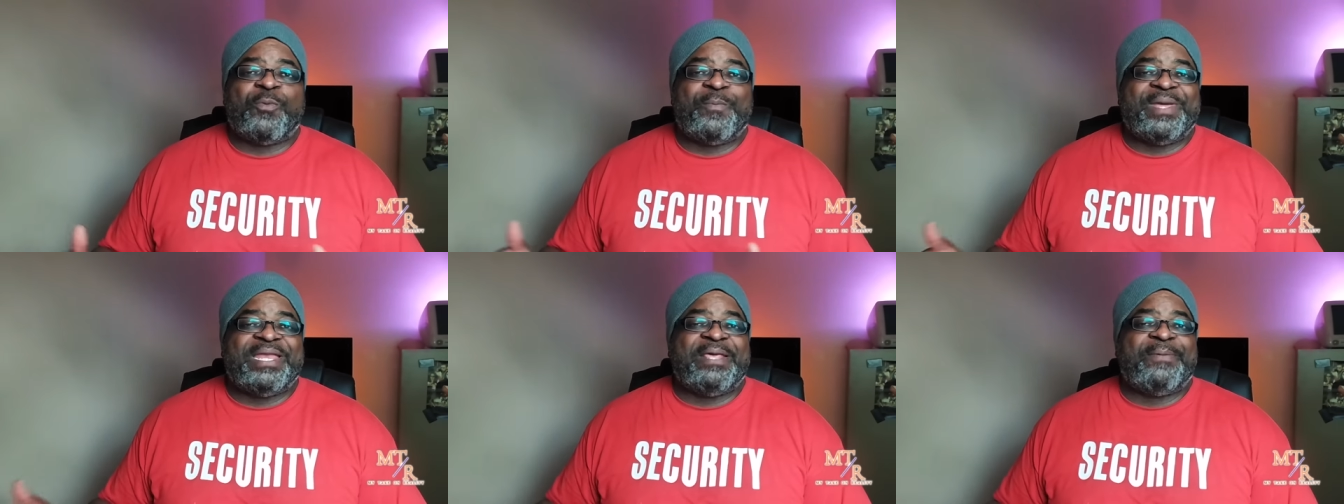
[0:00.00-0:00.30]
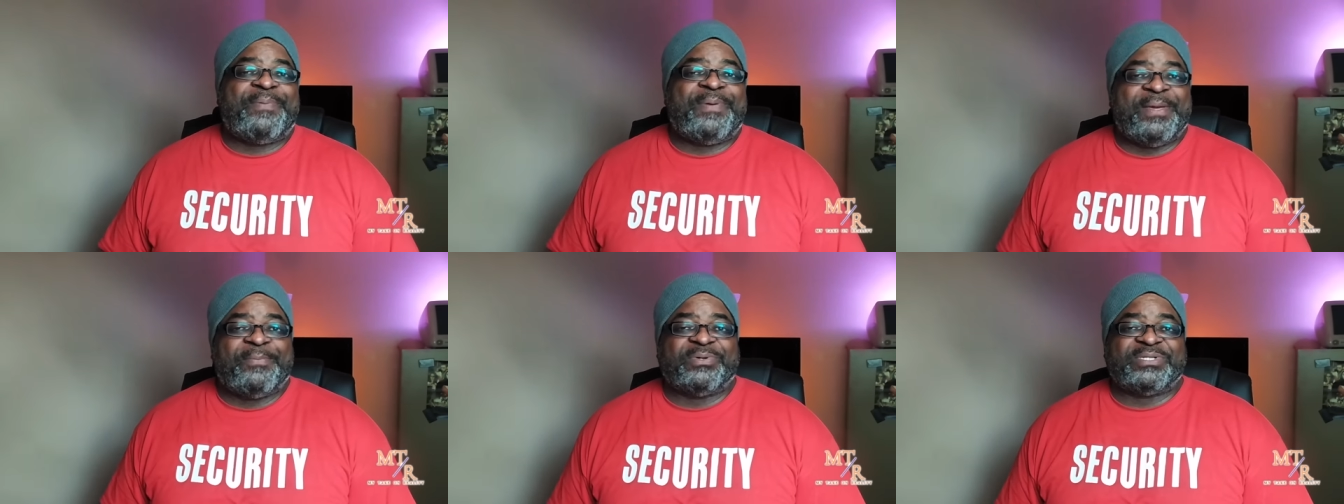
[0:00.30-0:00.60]
many
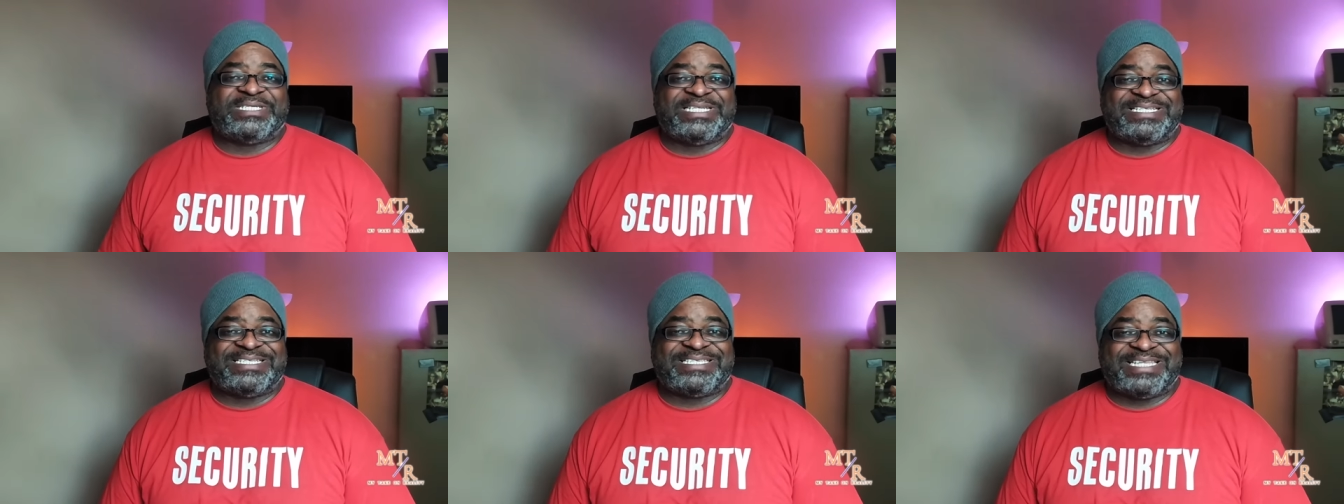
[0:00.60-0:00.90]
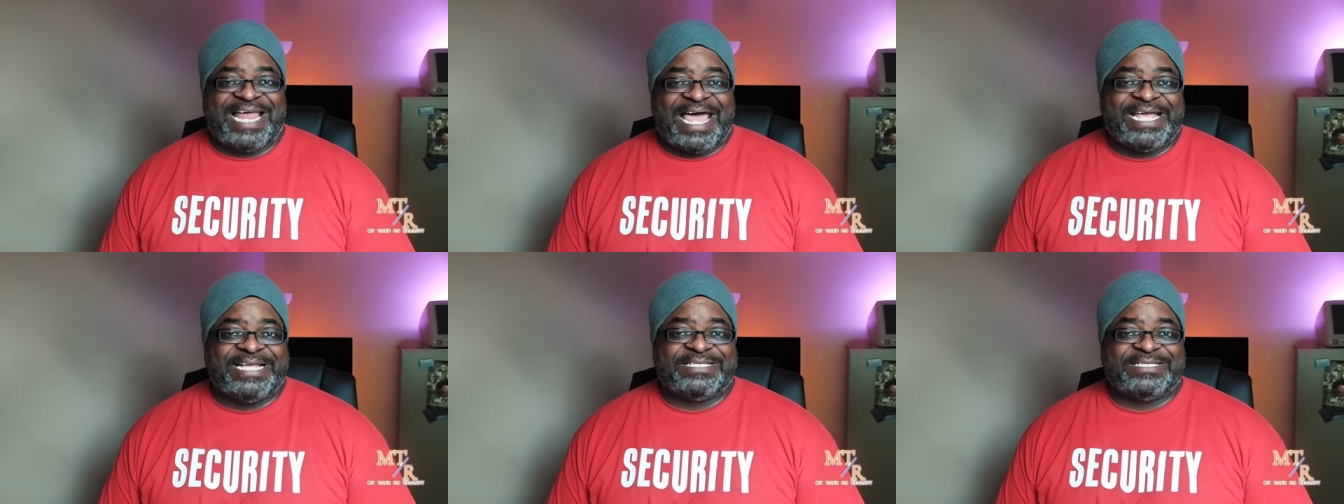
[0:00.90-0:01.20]
people
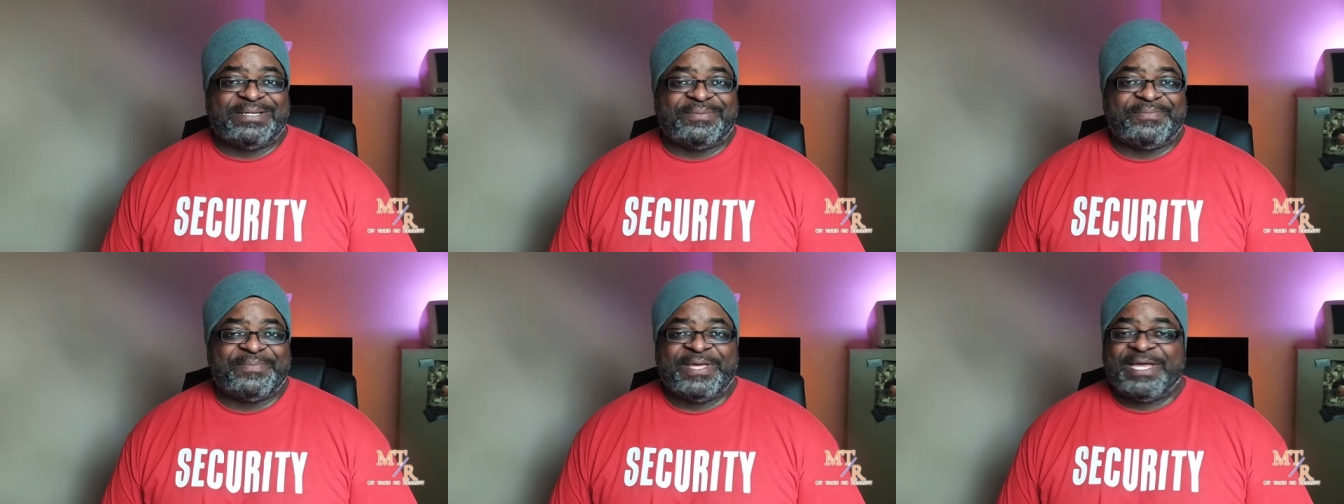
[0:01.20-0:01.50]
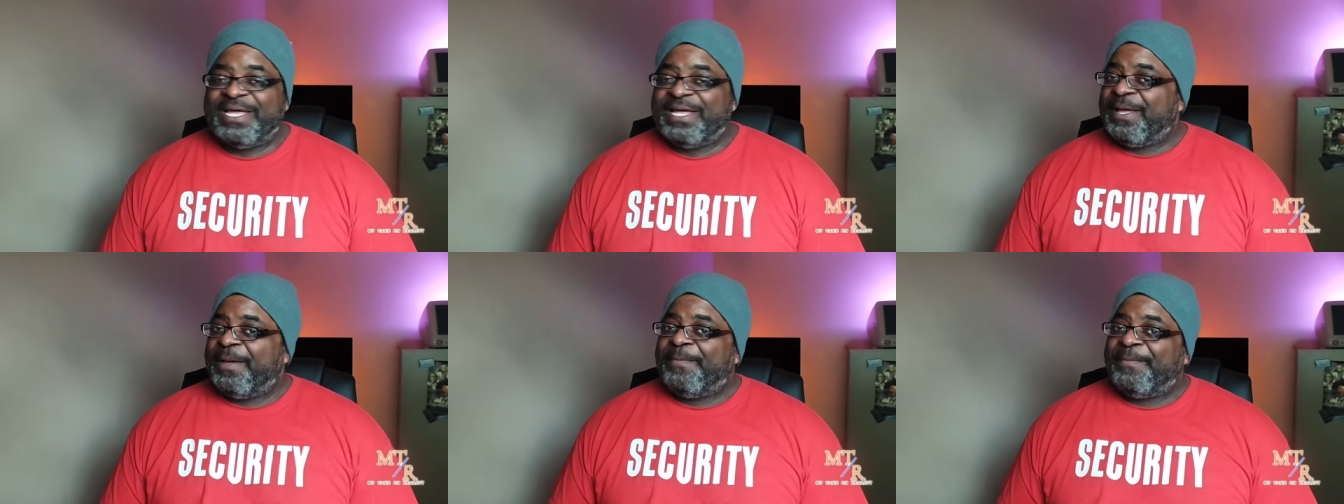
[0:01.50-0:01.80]
disliked them.
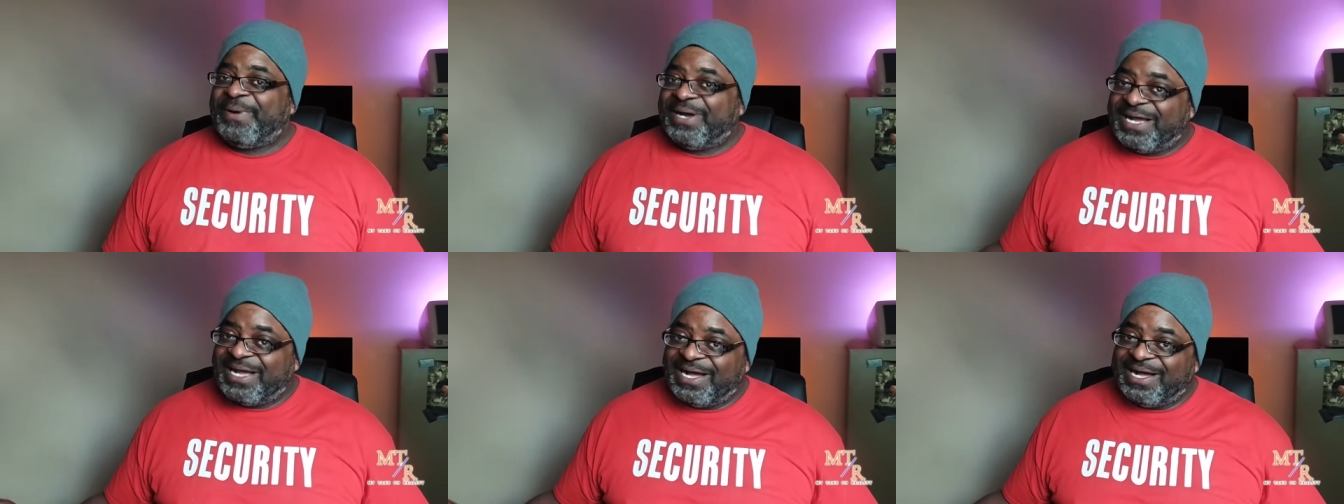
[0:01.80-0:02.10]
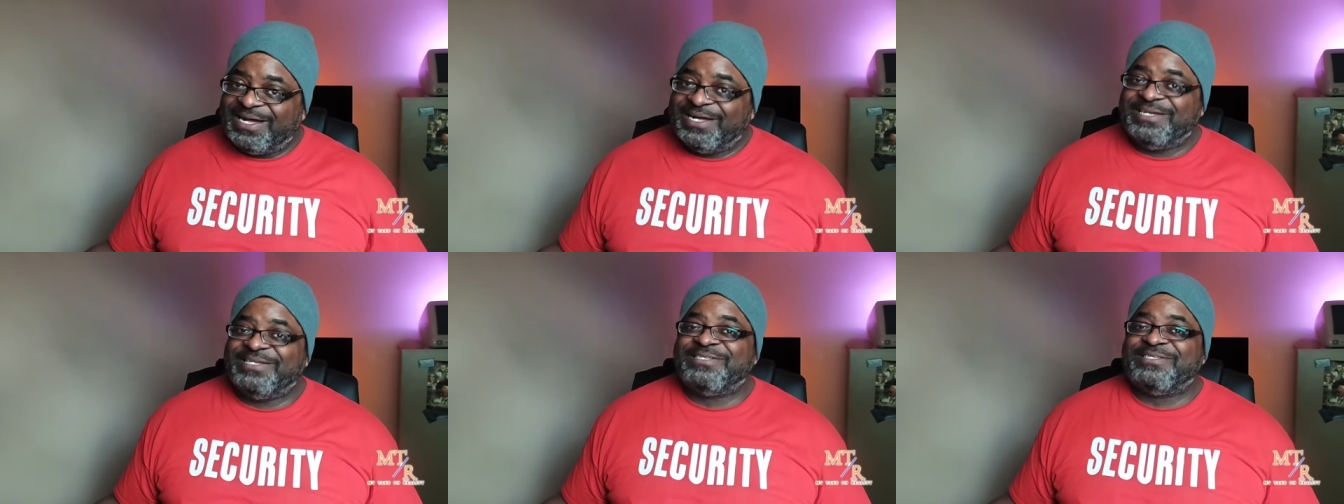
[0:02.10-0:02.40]

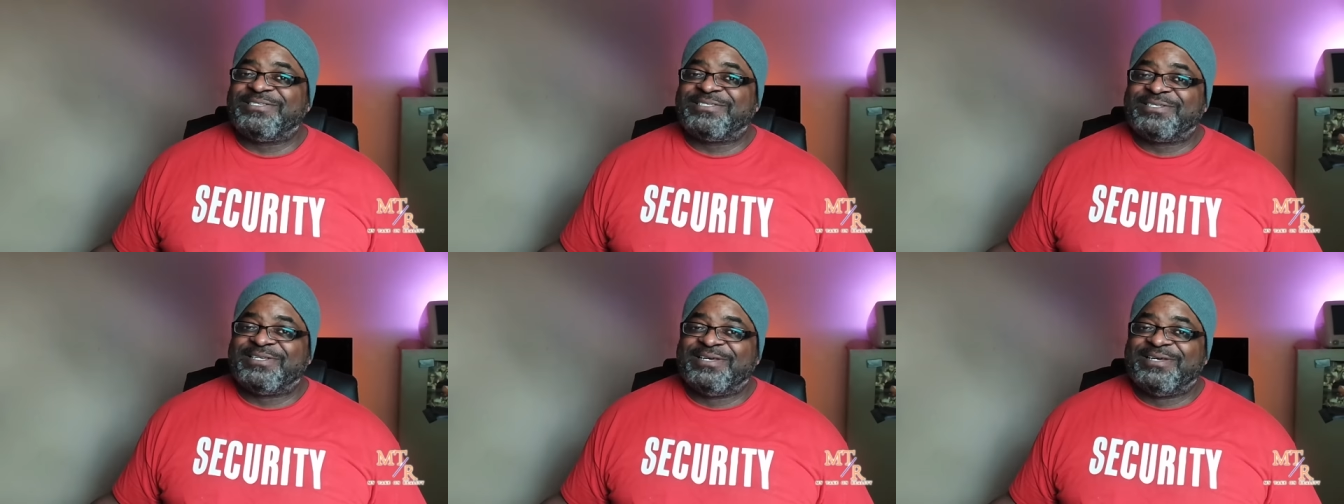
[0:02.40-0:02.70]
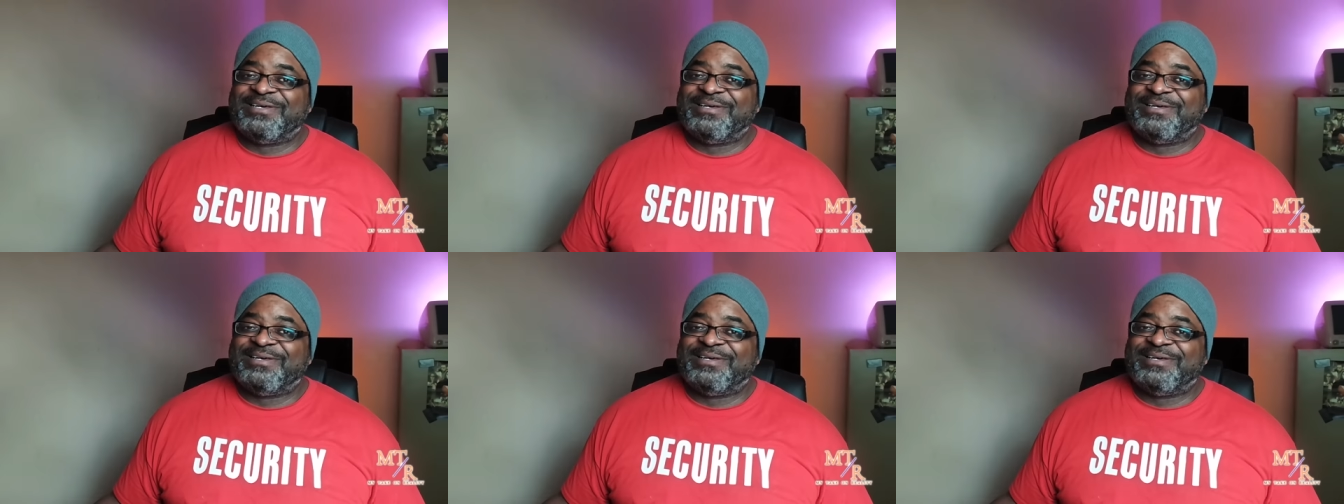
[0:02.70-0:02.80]
Because